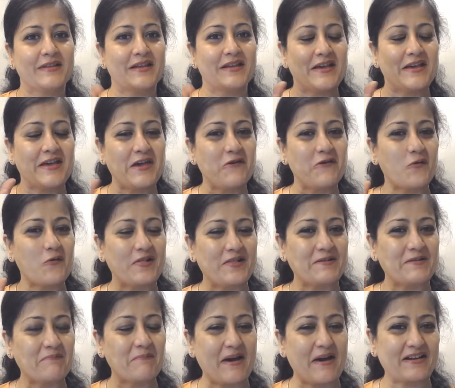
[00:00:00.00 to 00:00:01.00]
Hey,
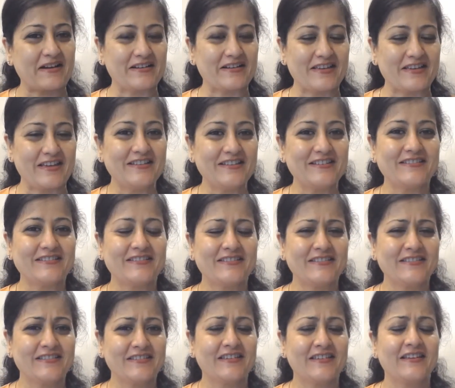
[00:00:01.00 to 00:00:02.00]
welcome back again.
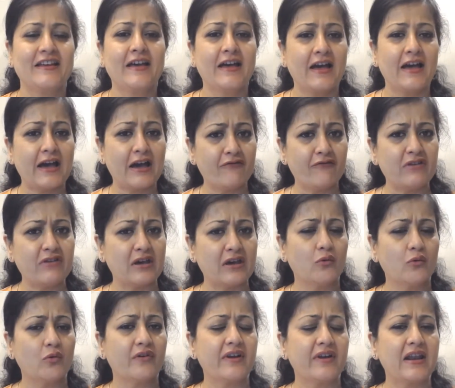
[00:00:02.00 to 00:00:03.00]
Have you
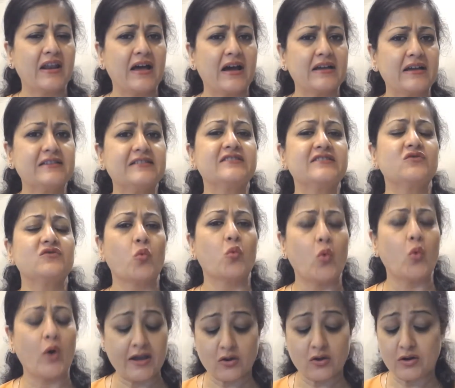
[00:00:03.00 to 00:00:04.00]
ever realized
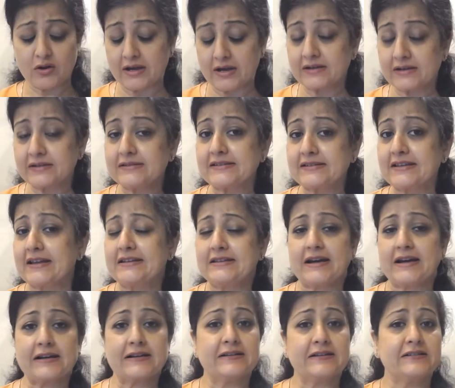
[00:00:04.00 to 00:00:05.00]
why your knuckles
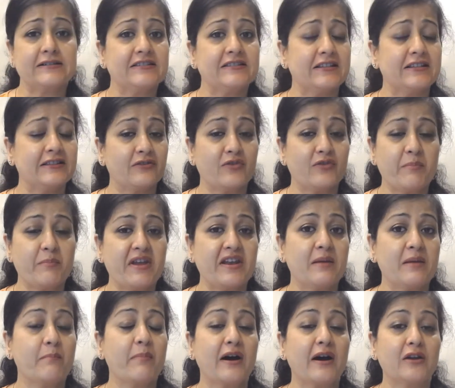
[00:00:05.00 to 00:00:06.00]
get darker than the
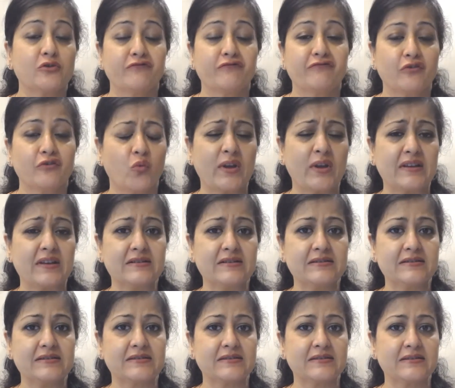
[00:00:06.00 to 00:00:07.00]
remaining part of your
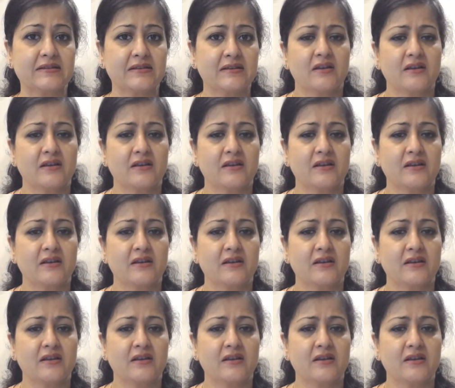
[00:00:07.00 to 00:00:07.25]
fingers?